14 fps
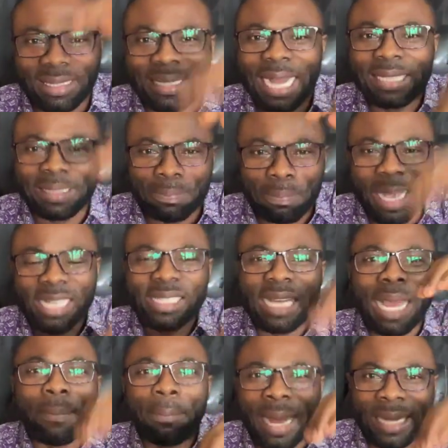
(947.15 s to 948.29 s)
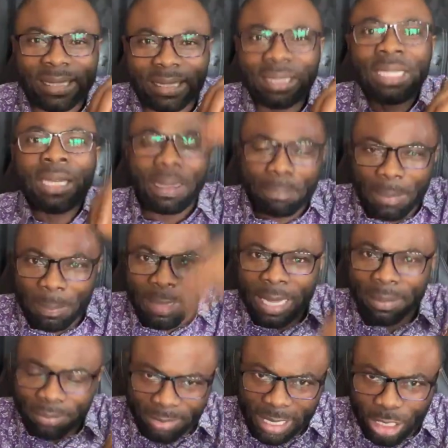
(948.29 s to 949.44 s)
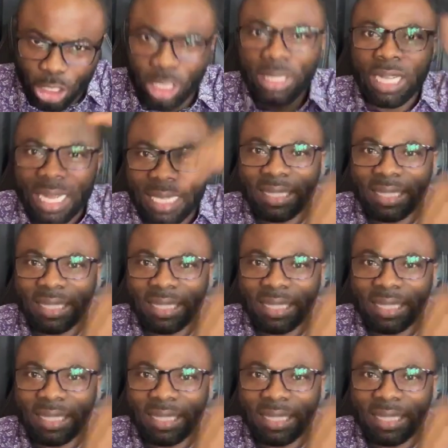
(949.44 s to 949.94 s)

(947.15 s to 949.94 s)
that makes a man uh, uh, rich.